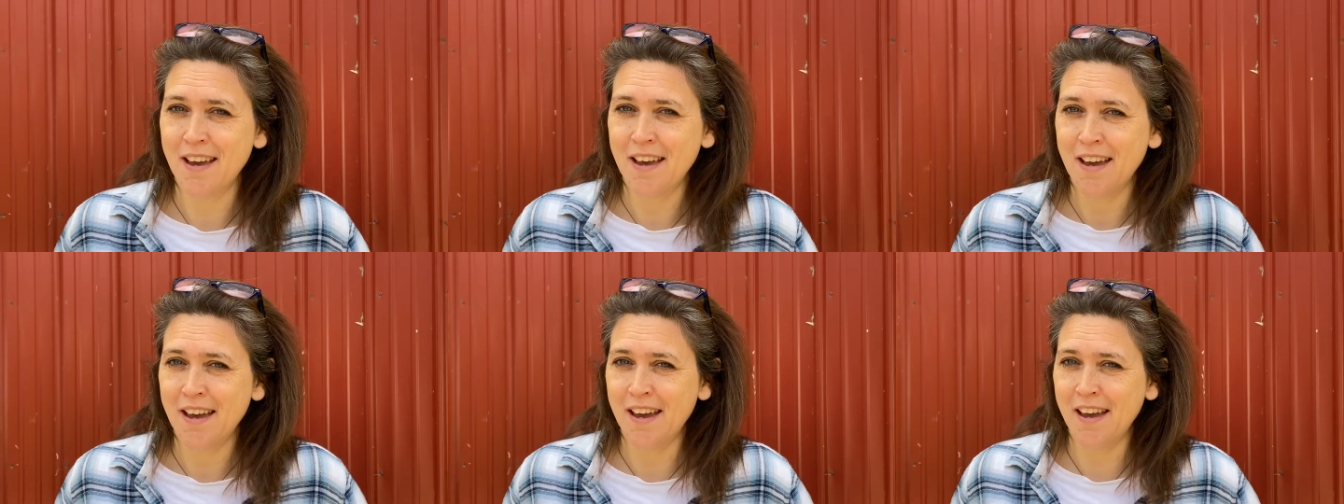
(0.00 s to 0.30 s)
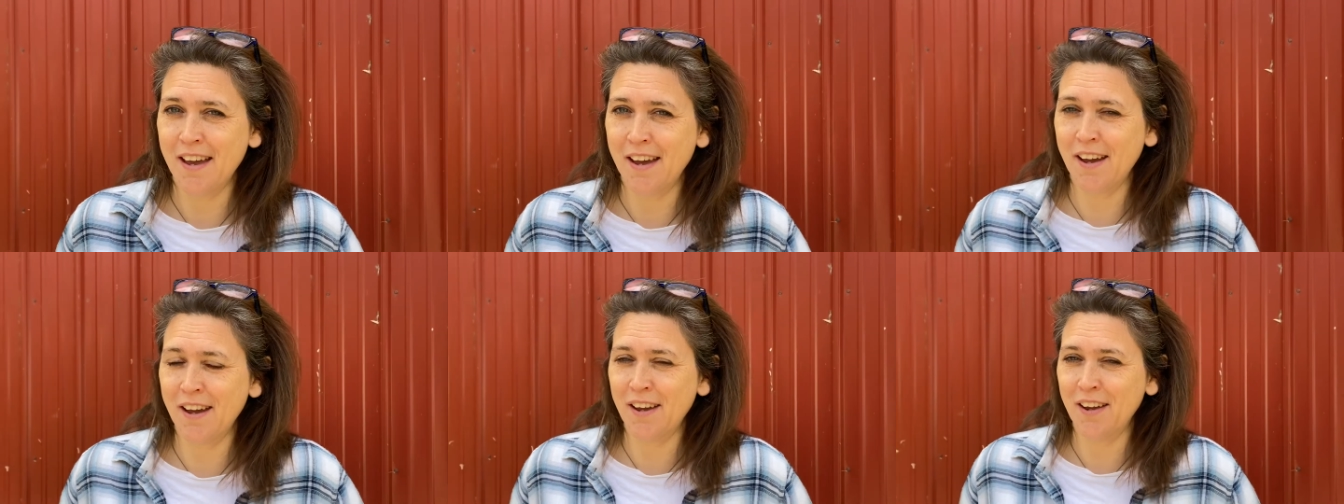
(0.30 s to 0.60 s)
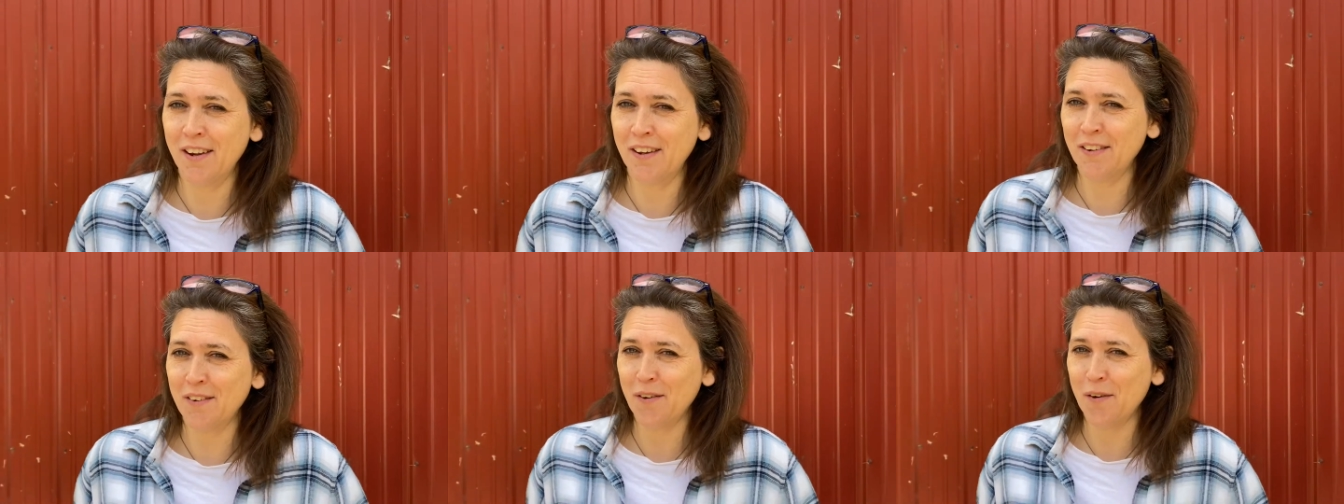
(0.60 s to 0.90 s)

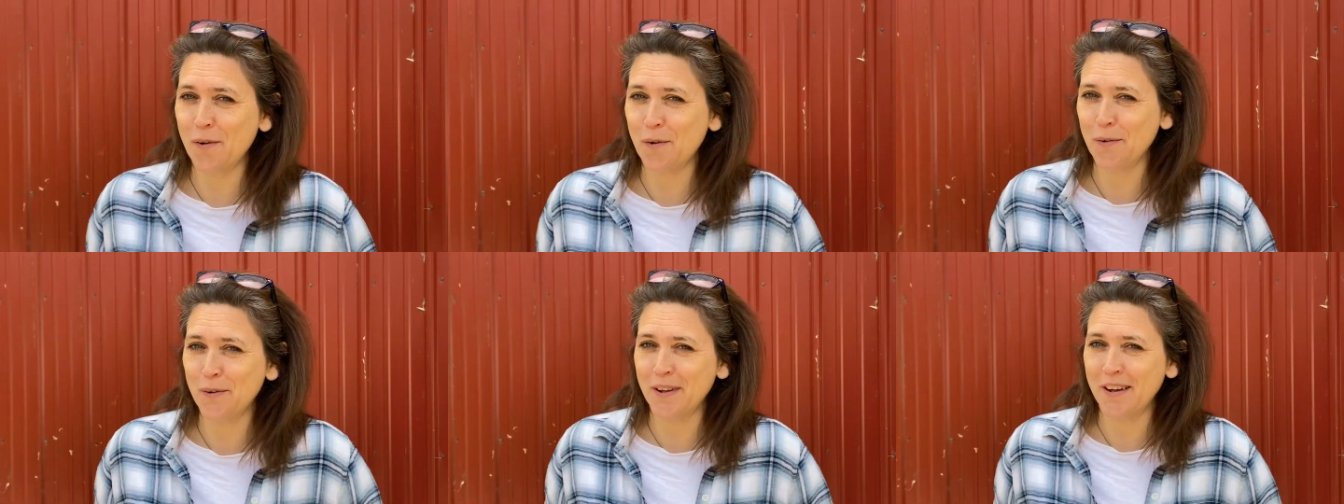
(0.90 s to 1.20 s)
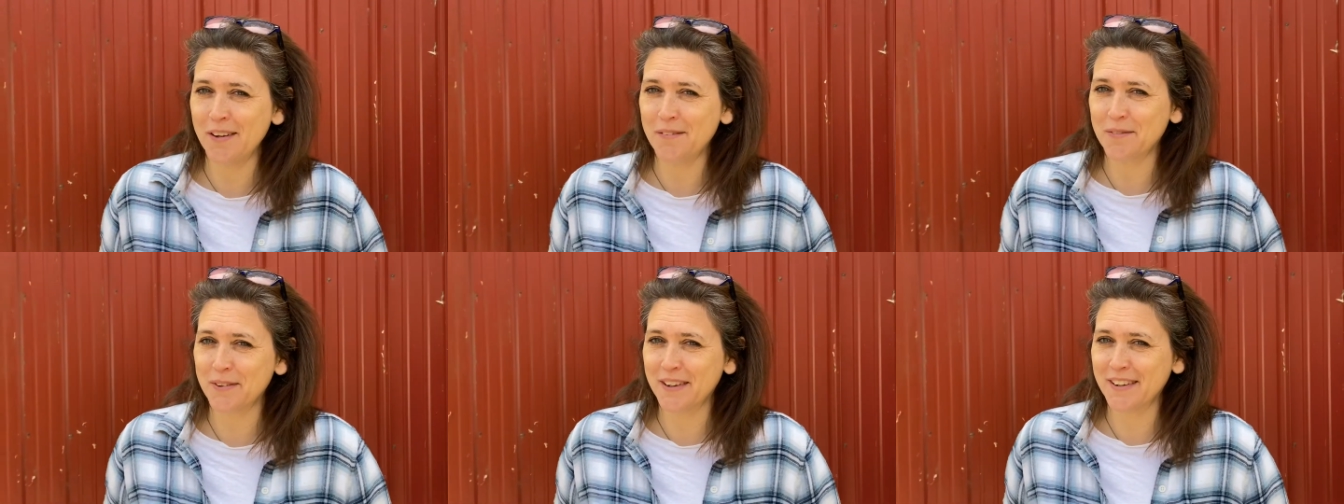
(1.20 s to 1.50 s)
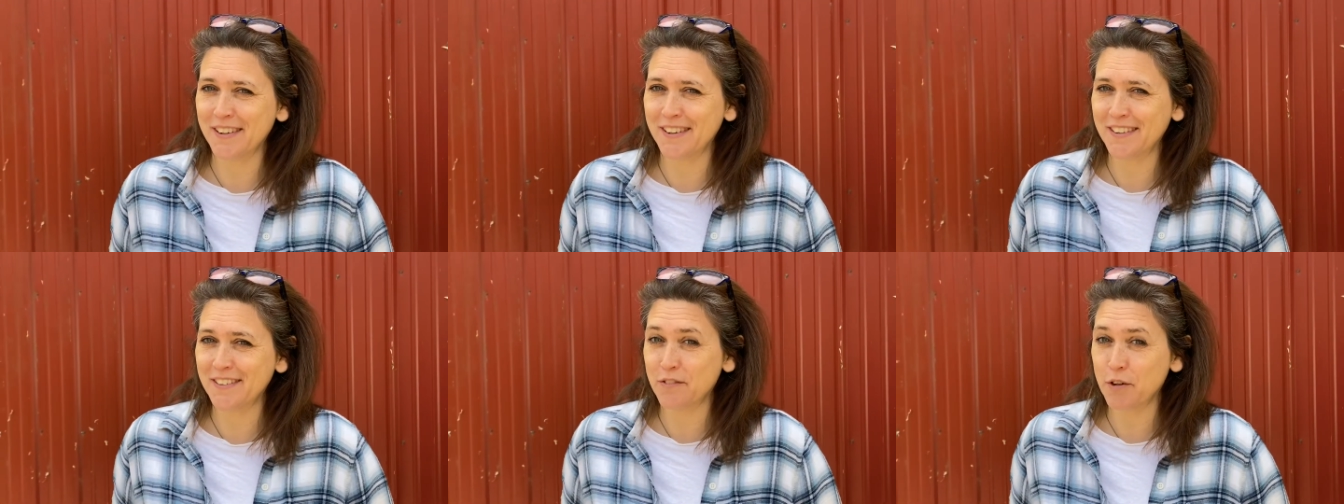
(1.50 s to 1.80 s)
And hold on, we're
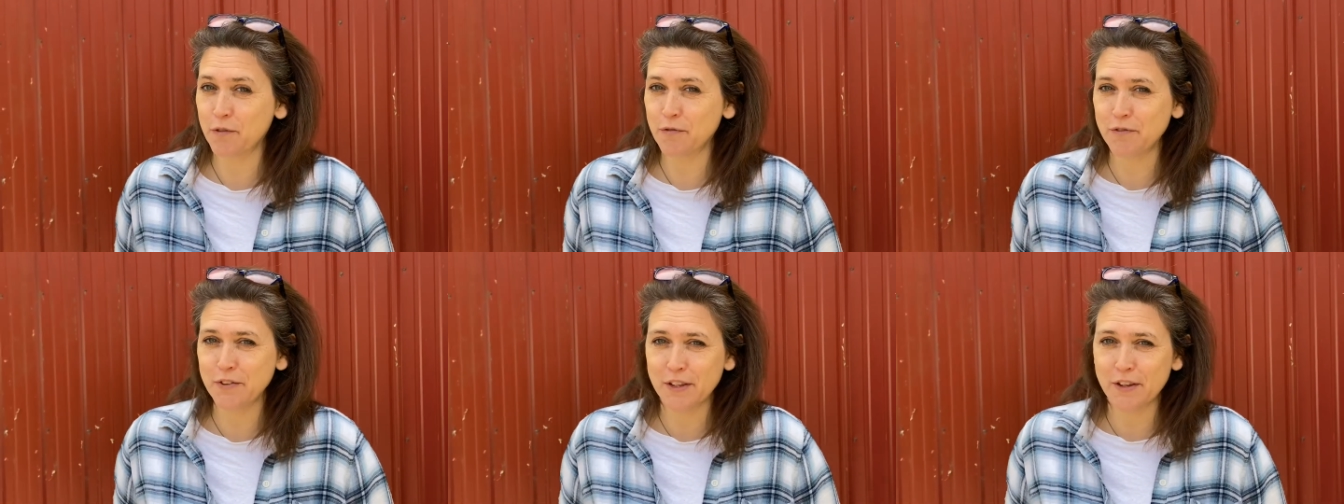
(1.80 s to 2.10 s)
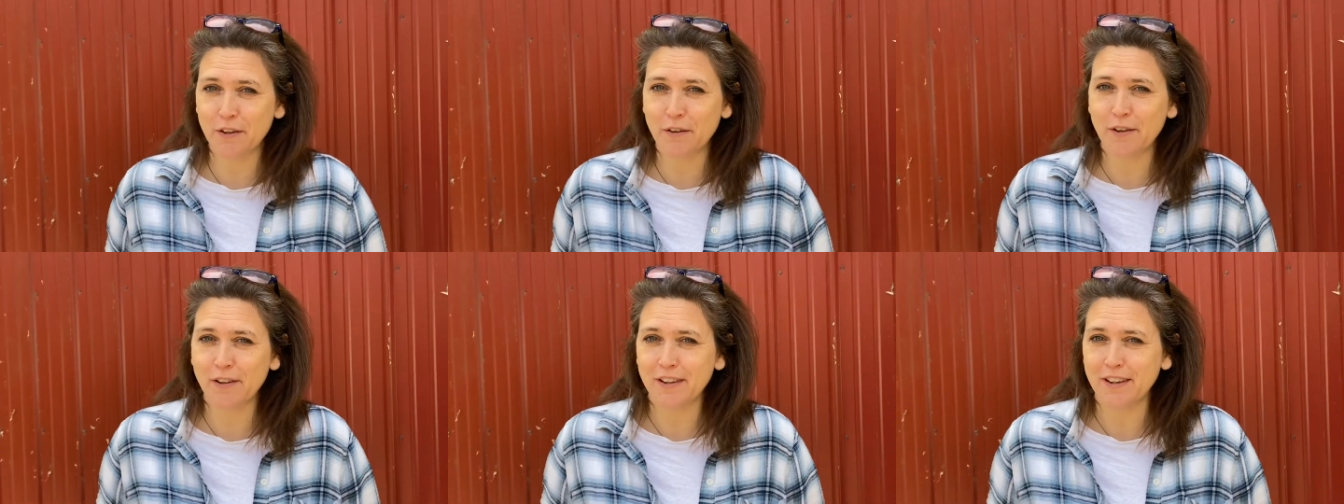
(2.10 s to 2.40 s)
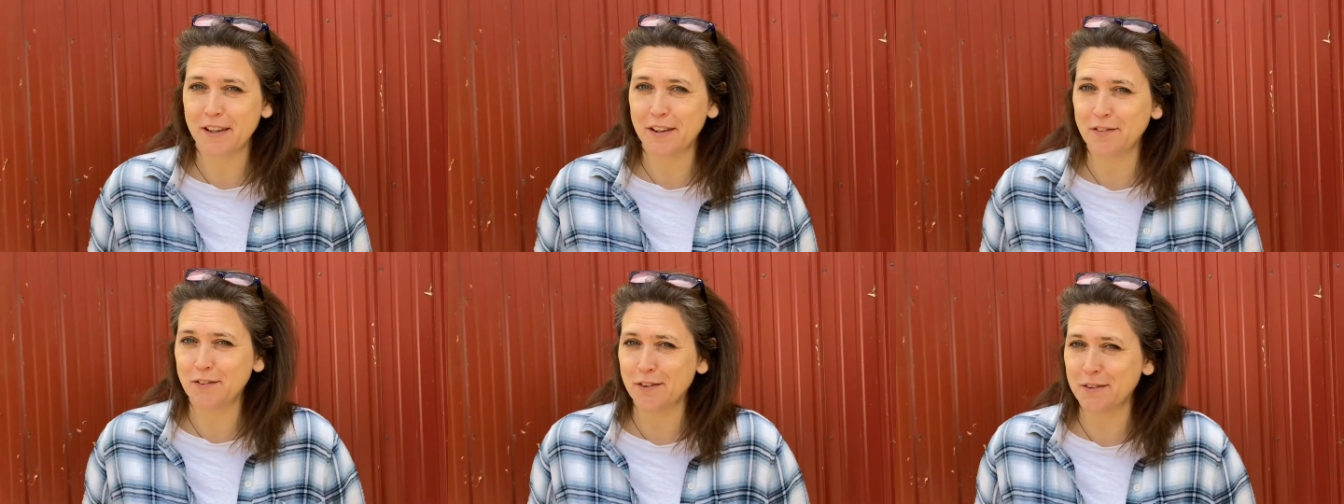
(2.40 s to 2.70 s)
gonna reveal
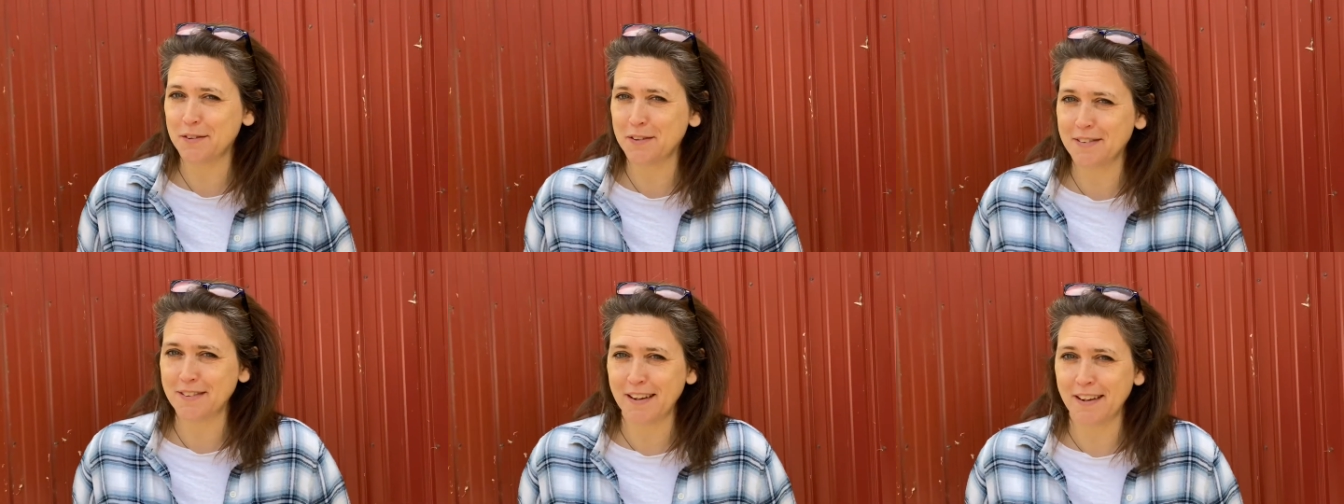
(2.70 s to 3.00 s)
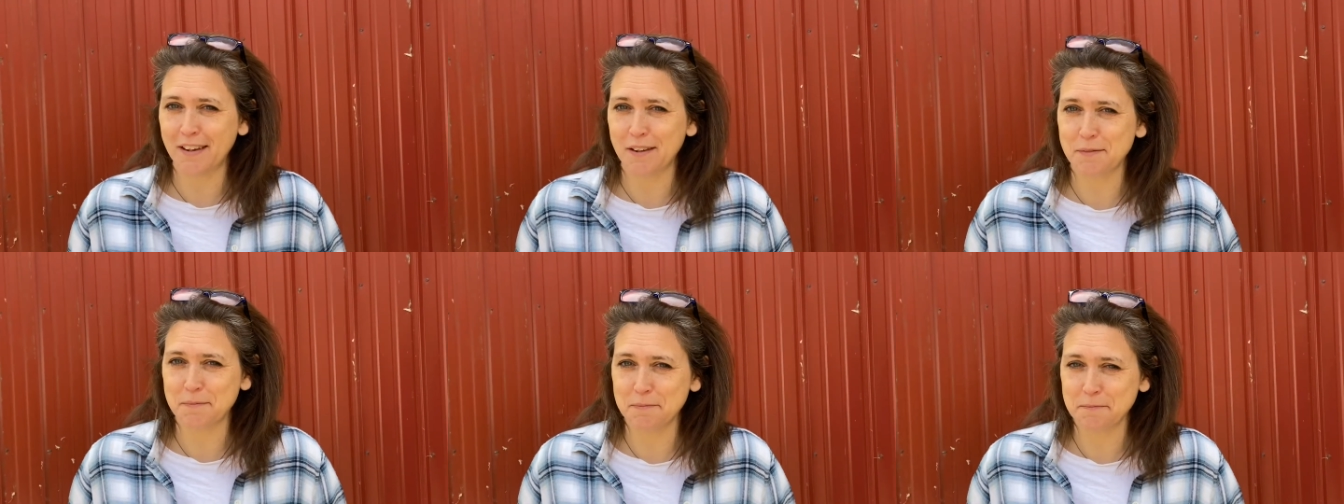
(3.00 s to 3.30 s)
in just a second.